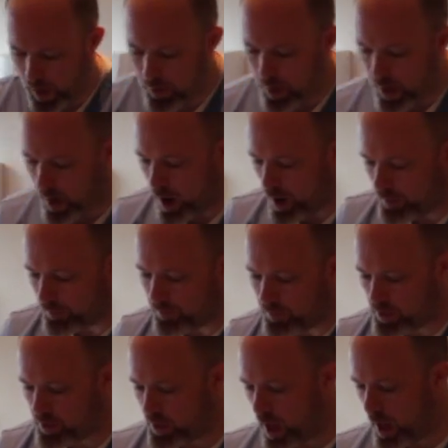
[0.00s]
And there are
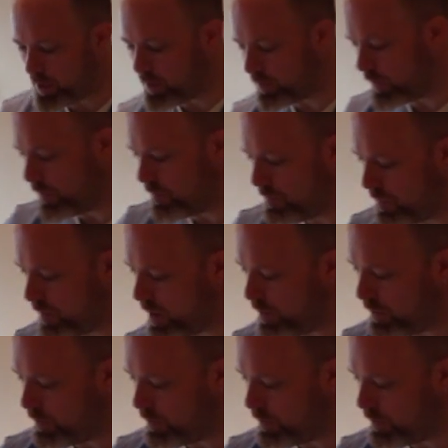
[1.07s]
different styles of gunfa.